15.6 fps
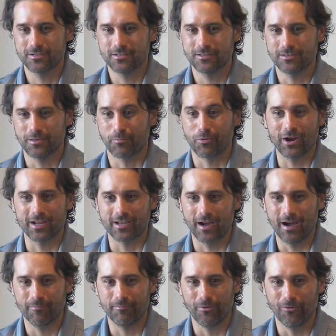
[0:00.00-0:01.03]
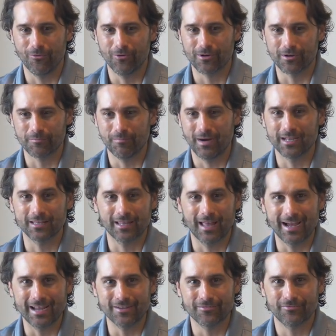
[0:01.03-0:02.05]
the breakup or my
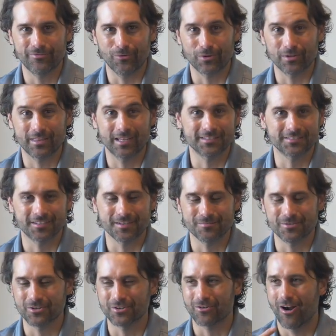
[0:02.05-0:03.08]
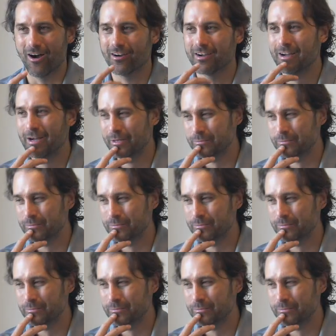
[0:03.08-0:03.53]
life or things that I'm doing wrong.